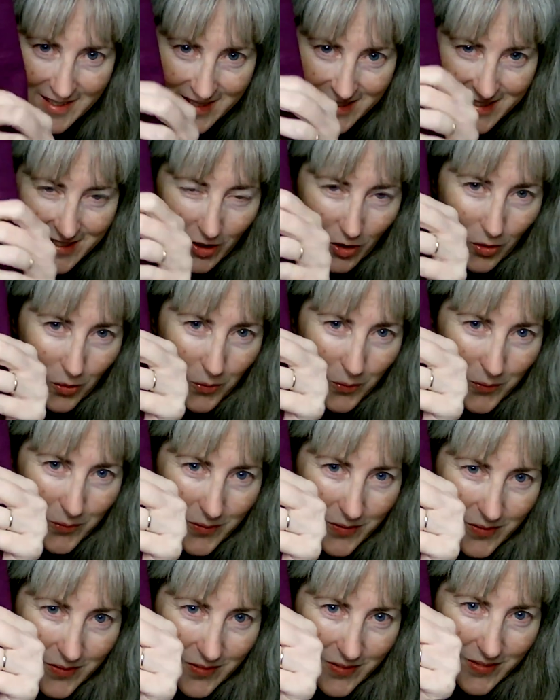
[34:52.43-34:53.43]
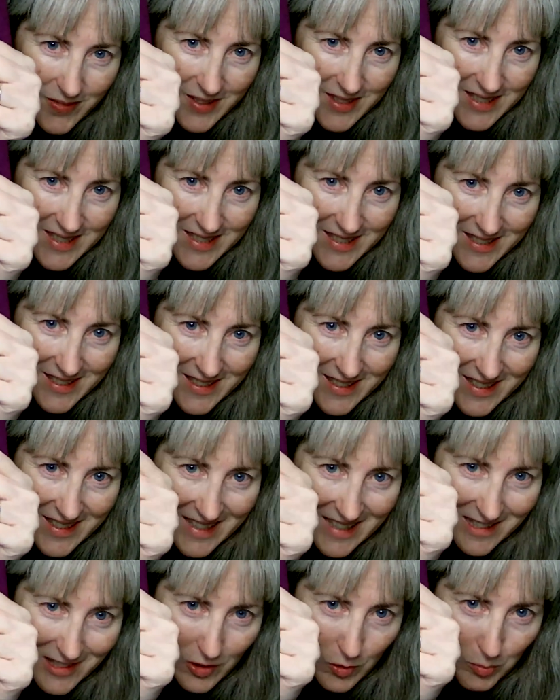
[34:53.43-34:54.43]
So,
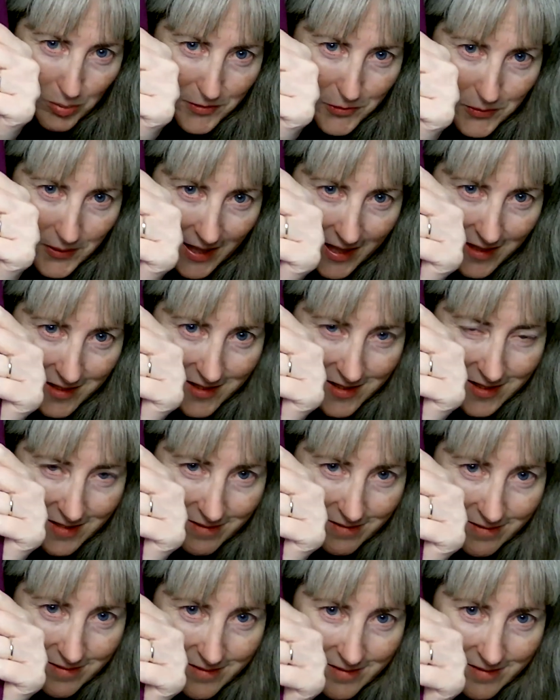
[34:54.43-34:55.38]
see these little blue legs?